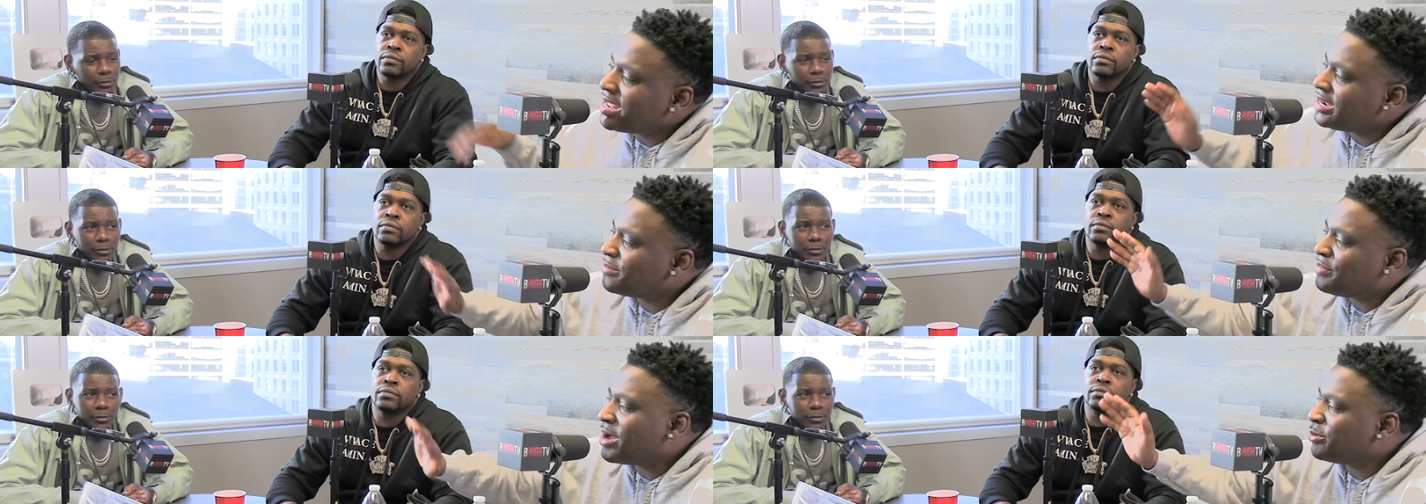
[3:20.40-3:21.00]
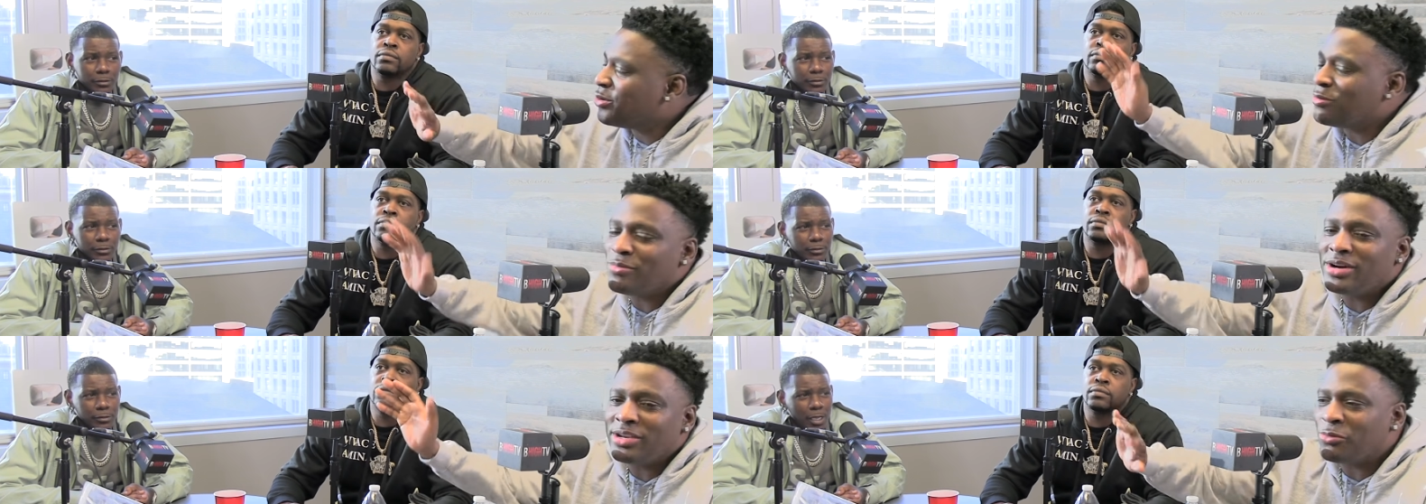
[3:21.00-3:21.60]
Speaker 1: it ain't about no
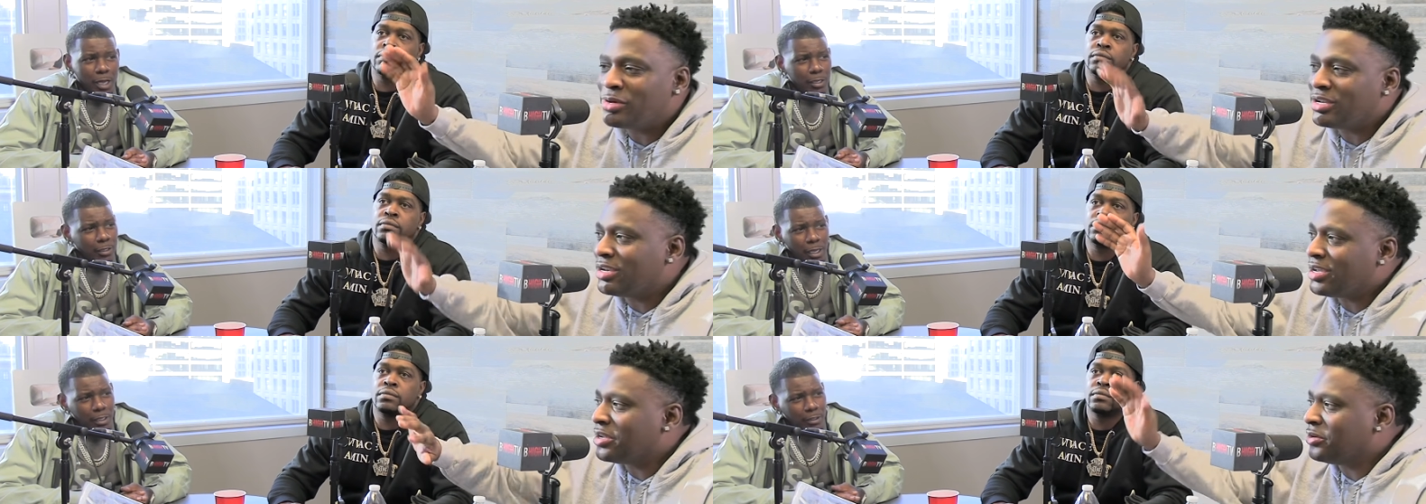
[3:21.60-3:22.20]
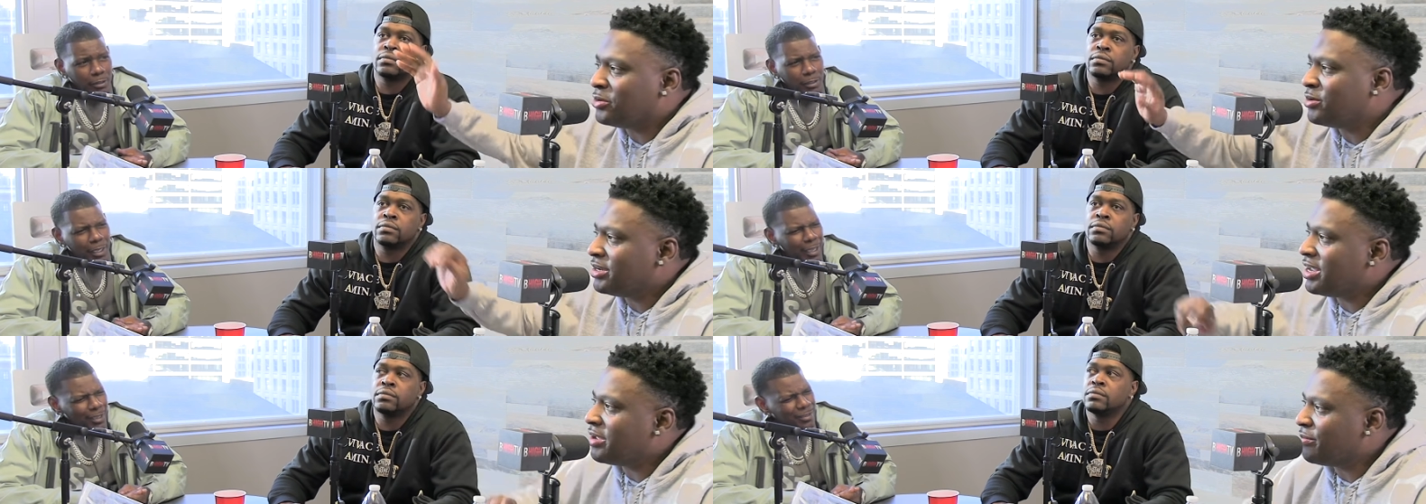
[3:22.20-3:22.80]
money nah, when a nigga ain't. doing
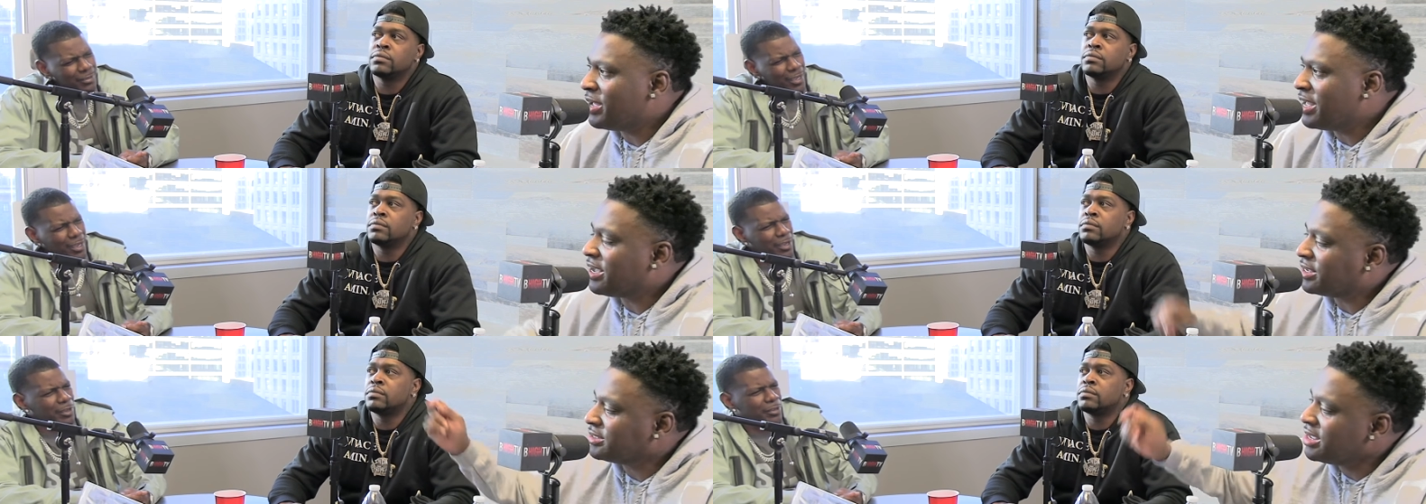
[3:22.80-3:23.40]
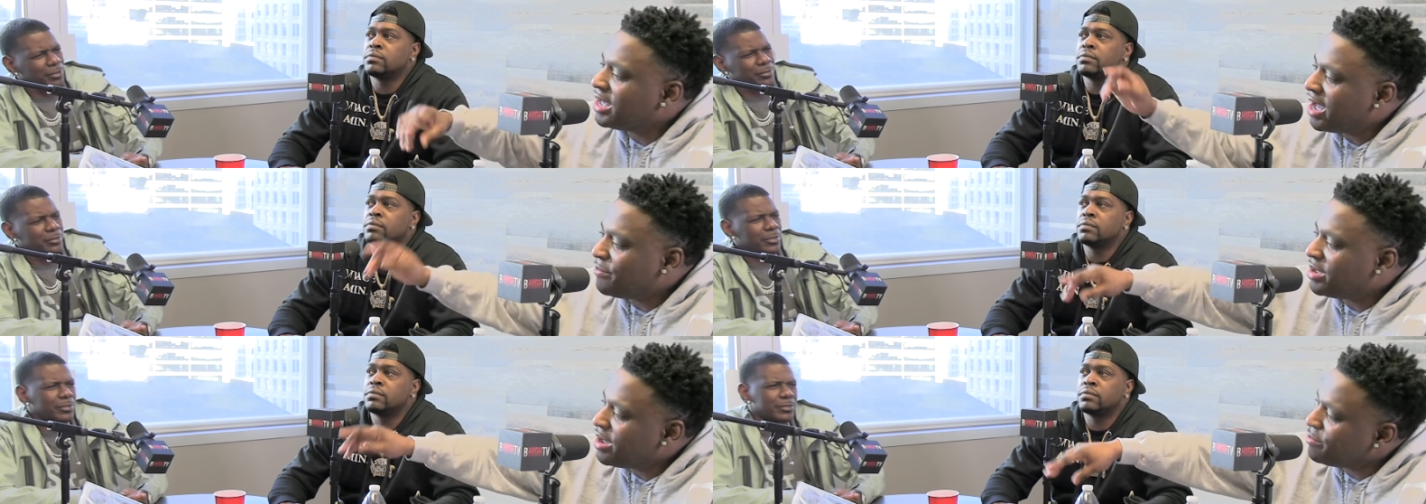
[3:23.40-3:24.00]
Hell that, man. Cause I'm
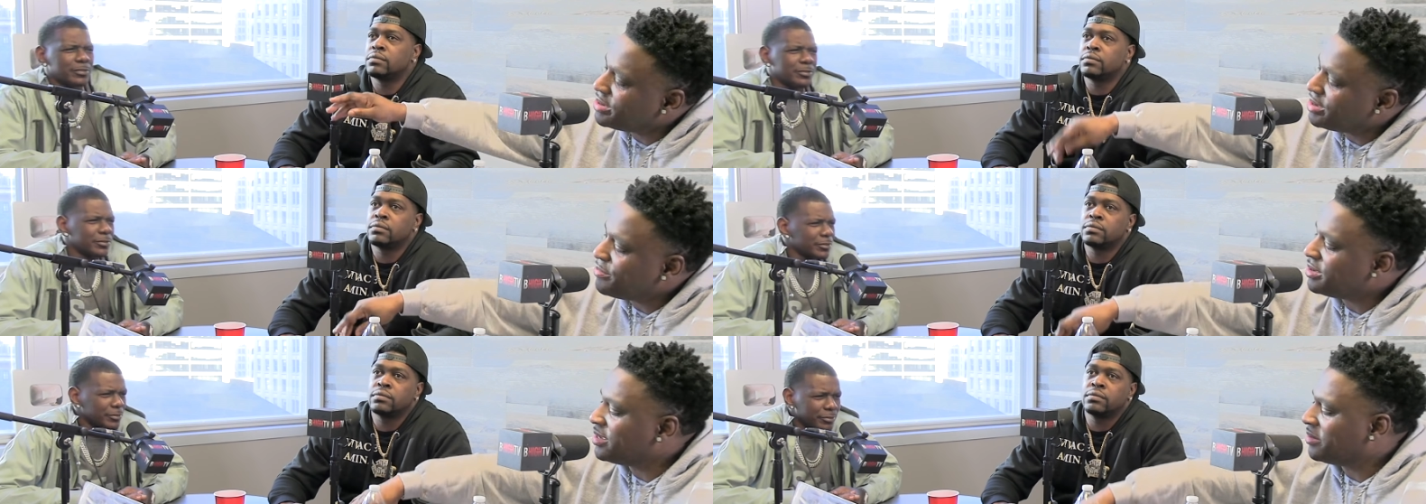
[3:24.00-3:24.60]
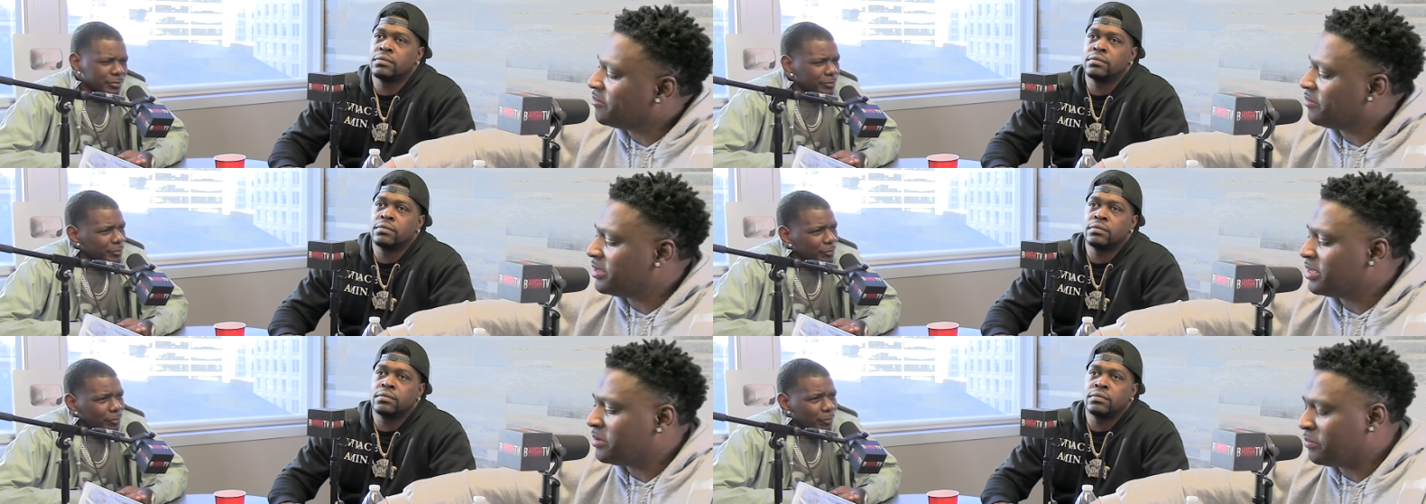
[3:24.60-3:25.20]
I'm i I'm a
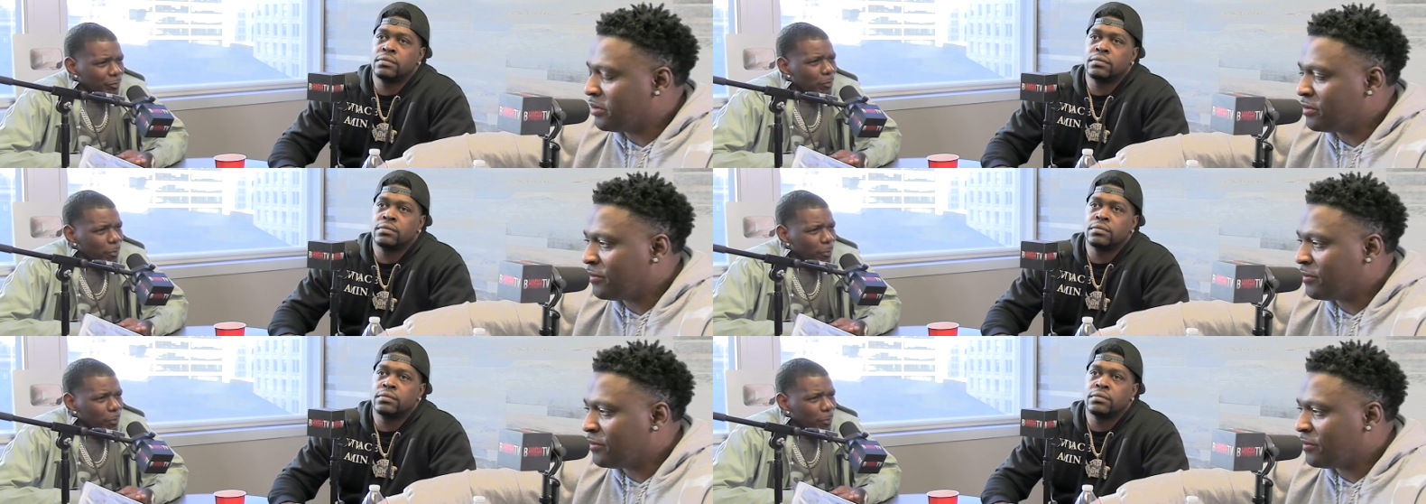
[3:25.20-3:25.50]
intervene, bro.